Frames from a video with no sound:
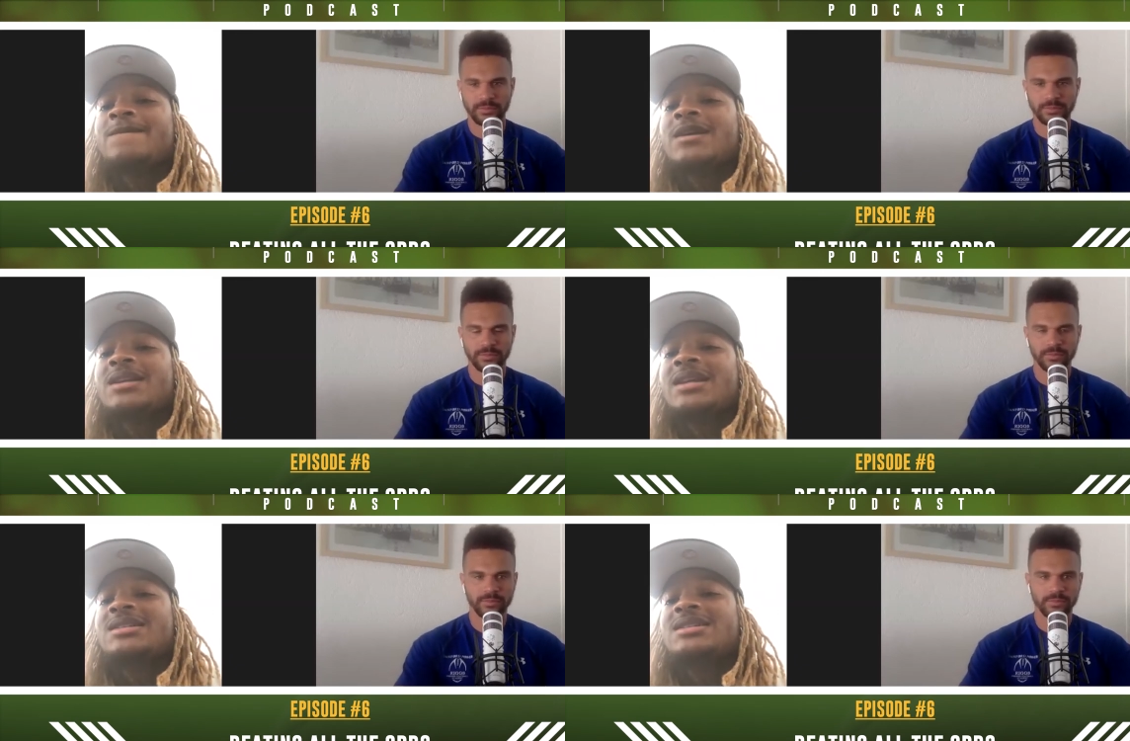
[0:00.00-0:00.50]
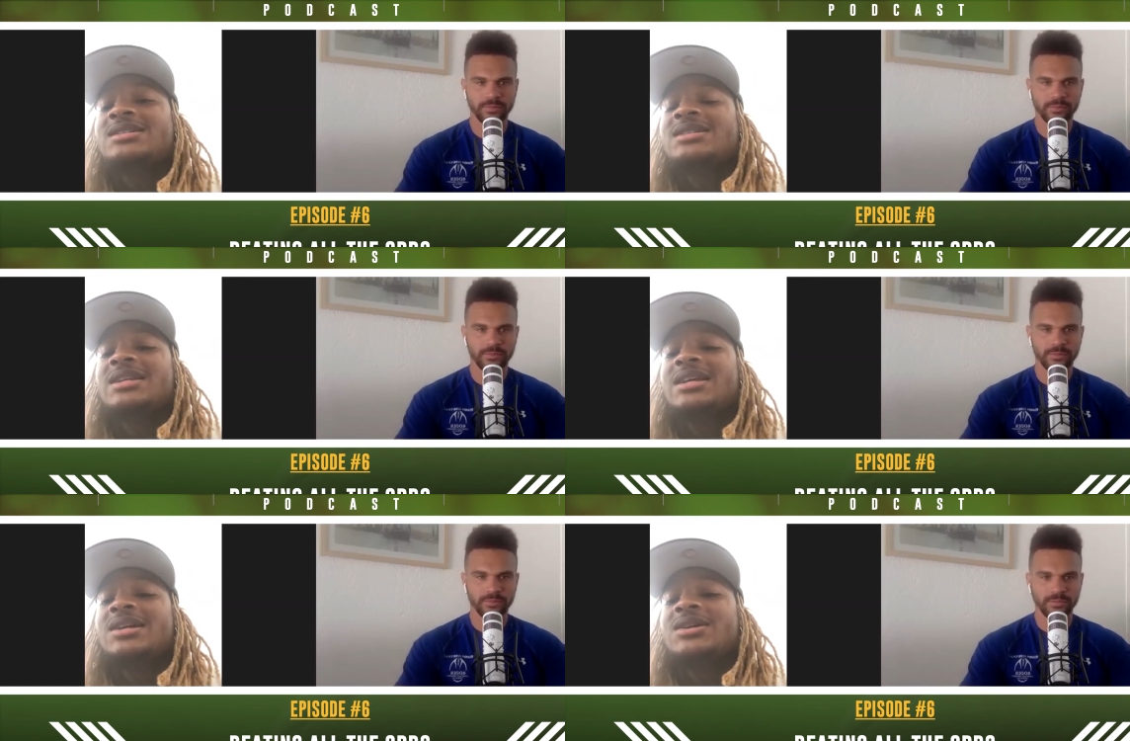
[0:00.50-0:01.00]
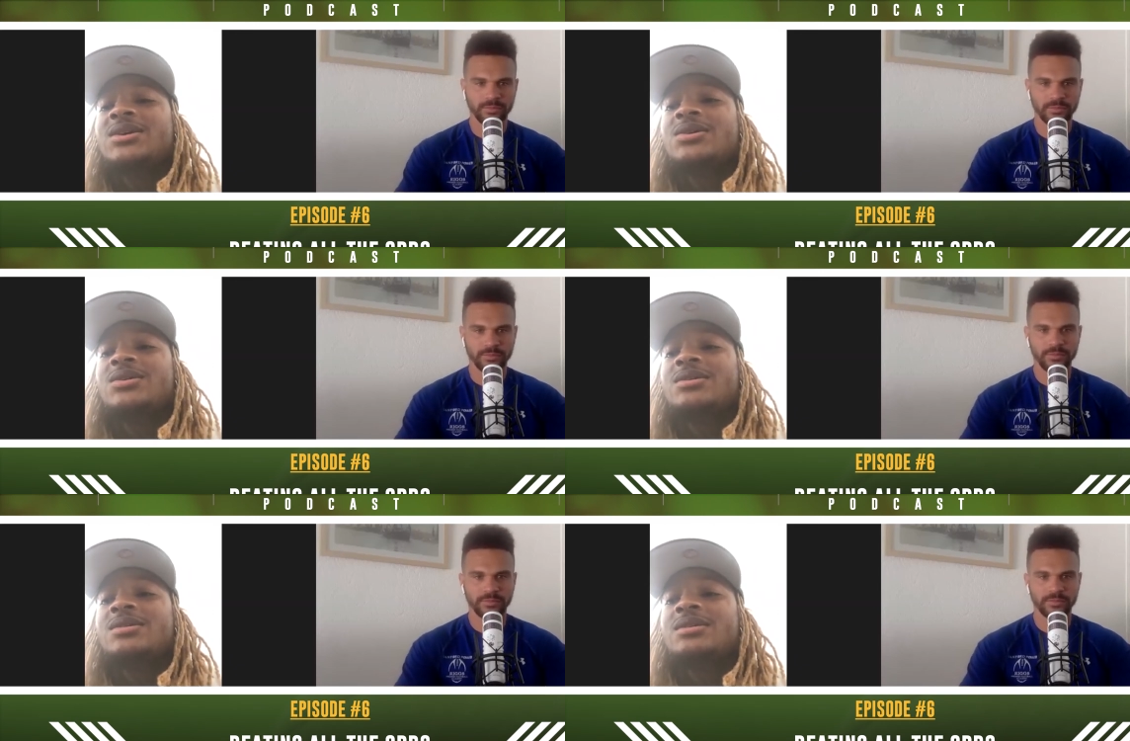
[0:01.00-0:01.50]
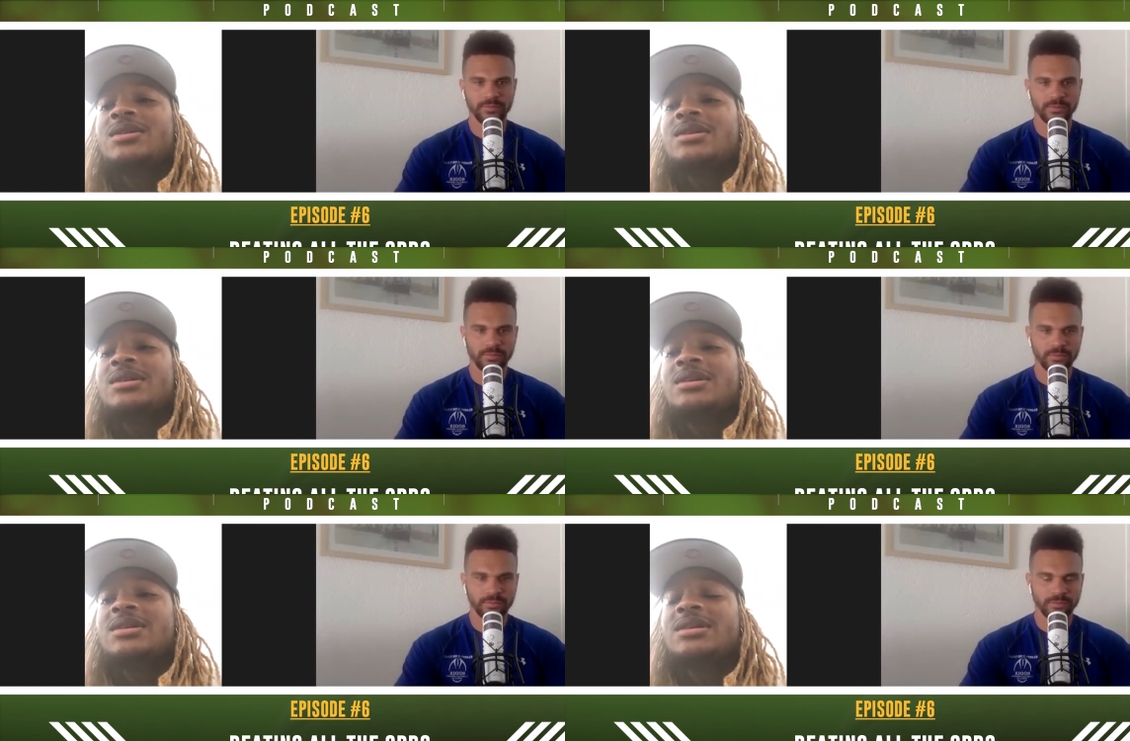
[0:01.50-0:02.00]
Speaker 1: that's just a thing, you know,
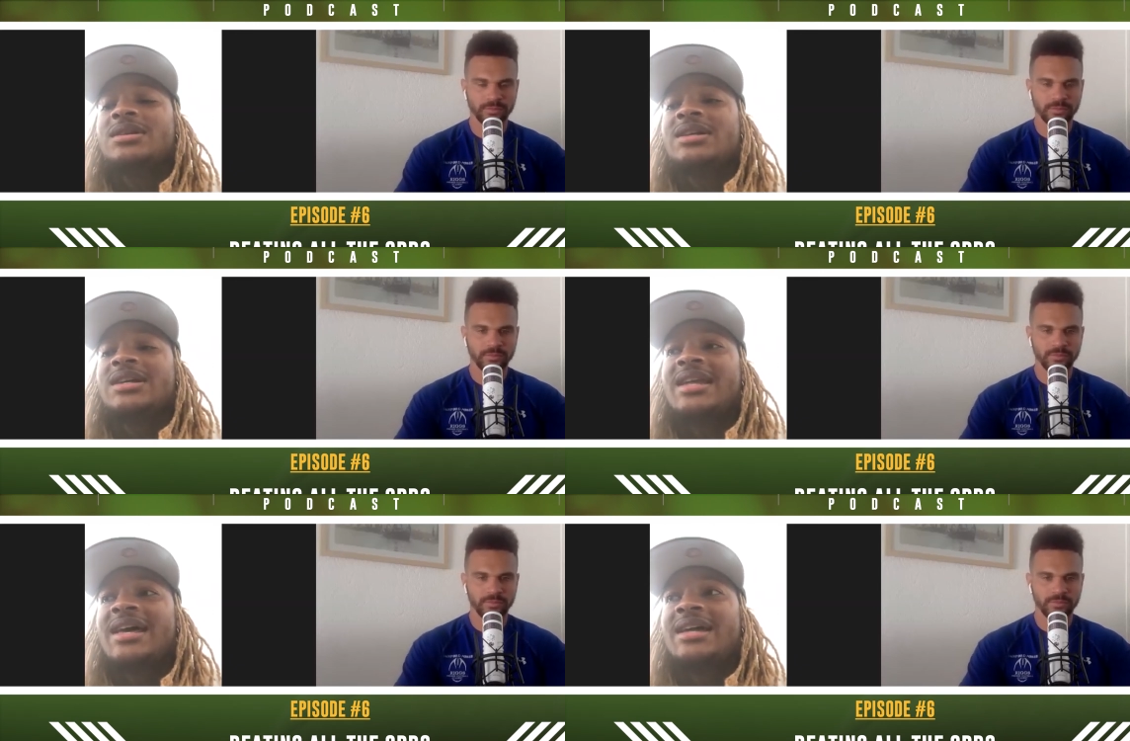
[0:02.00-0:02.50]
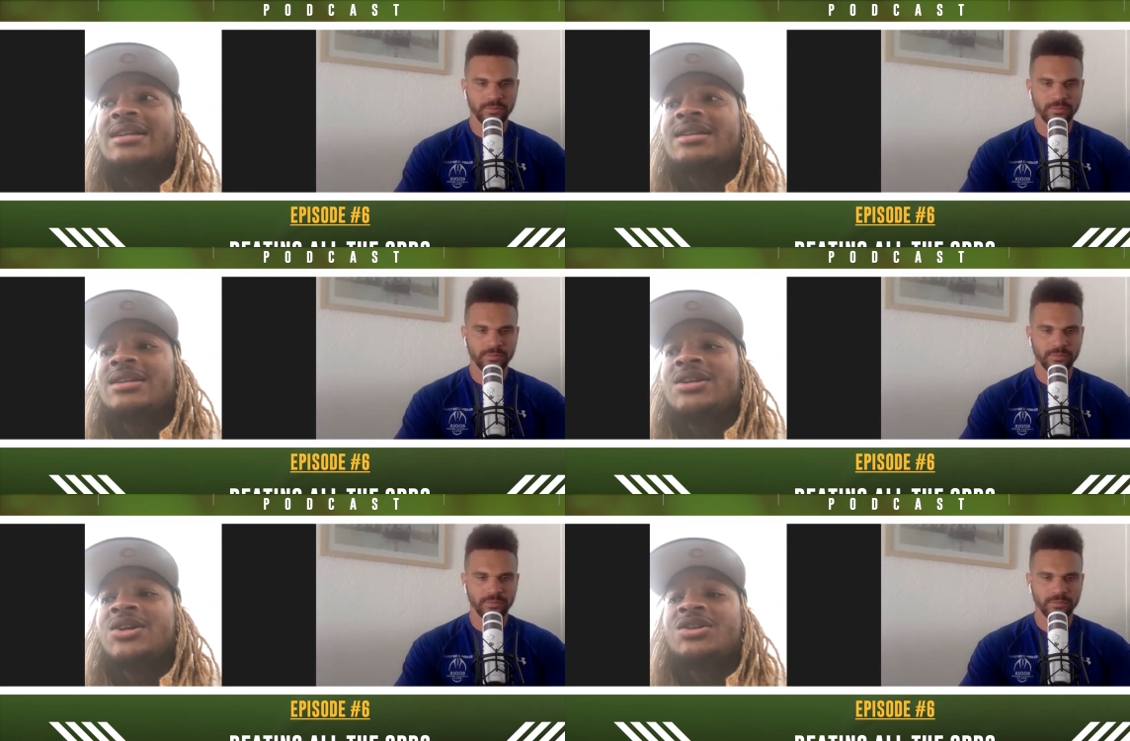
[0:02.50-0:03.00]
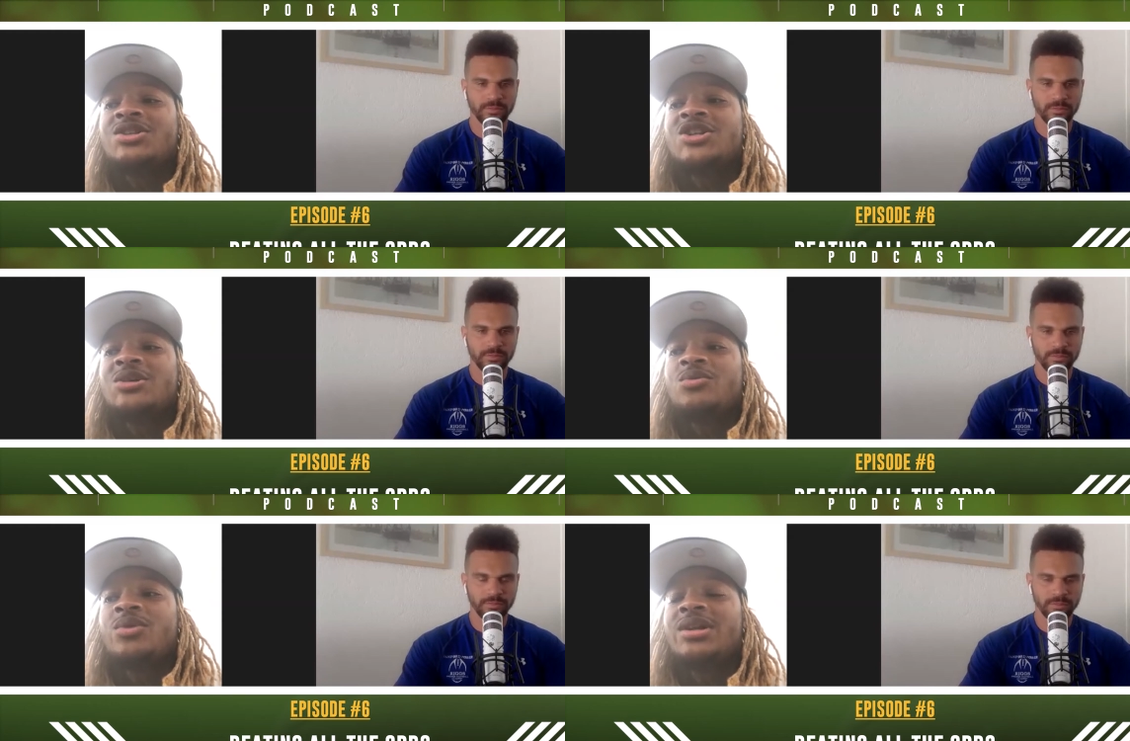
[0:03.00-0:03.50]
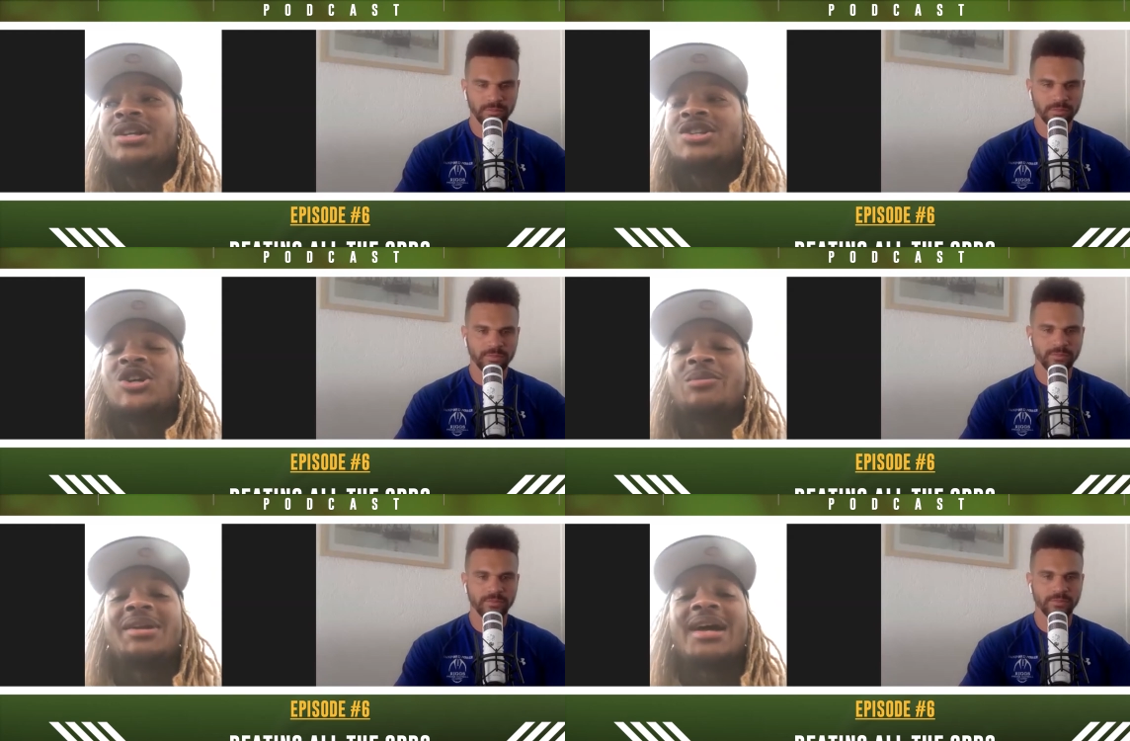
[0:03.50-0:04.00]
getting that and learning the ter- really the
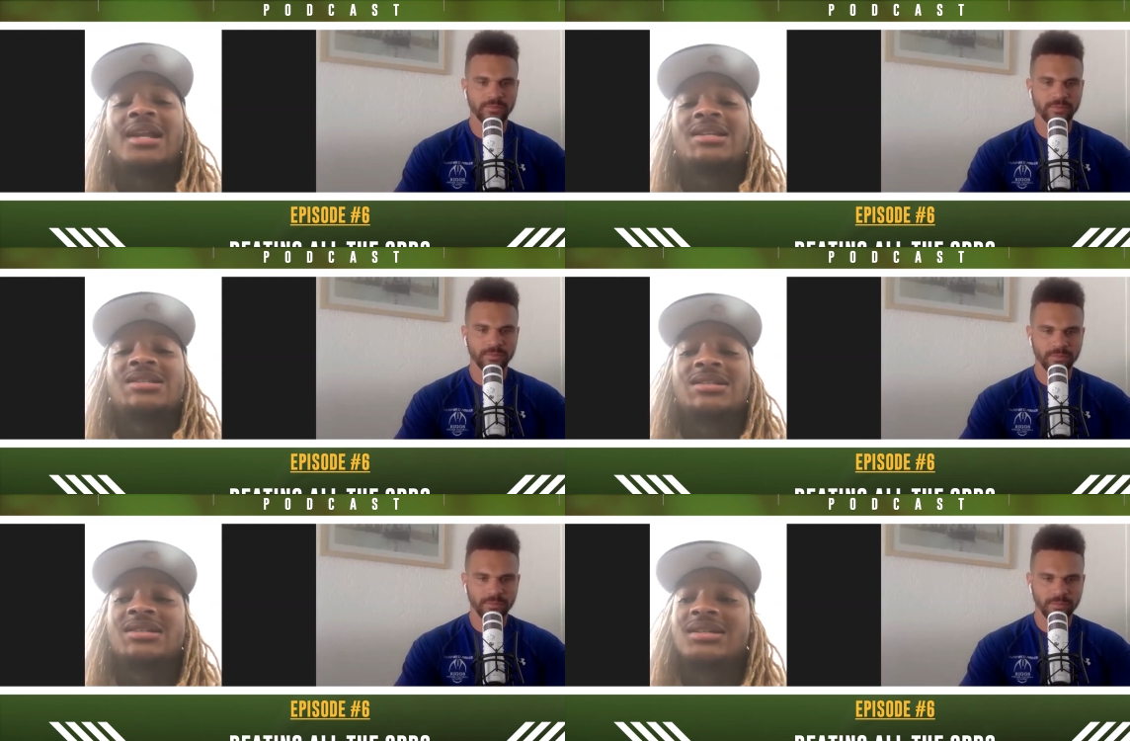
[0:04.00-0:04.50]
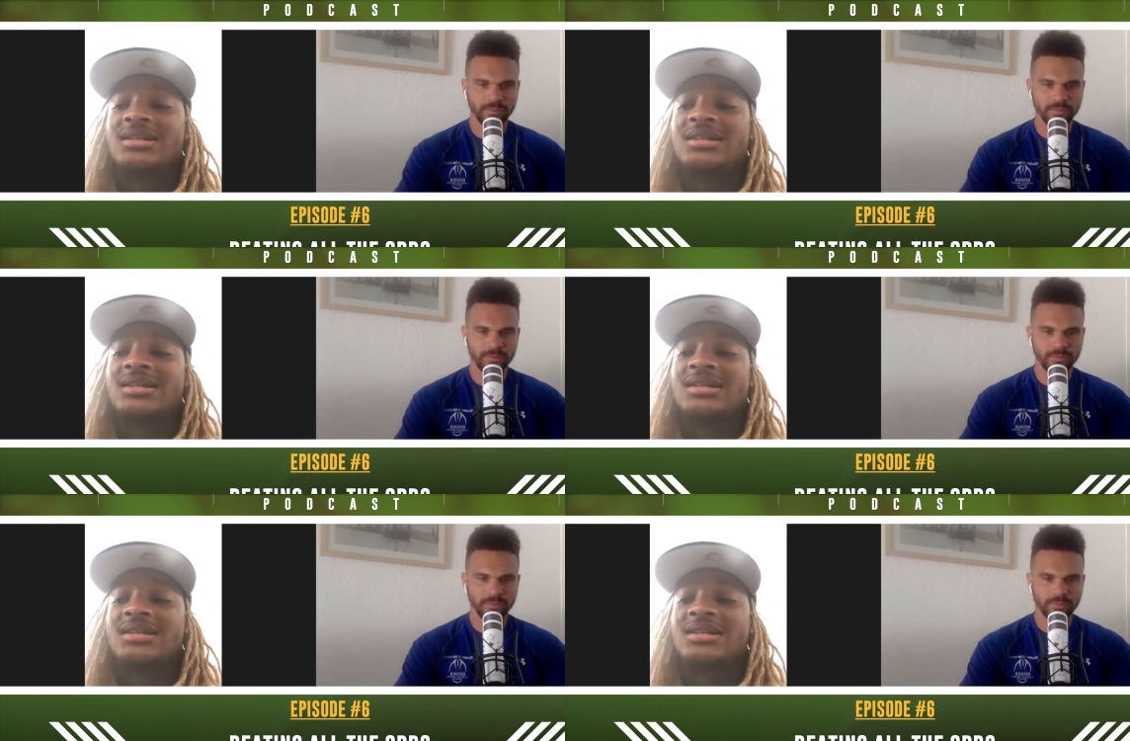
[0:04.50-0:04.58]
terminology.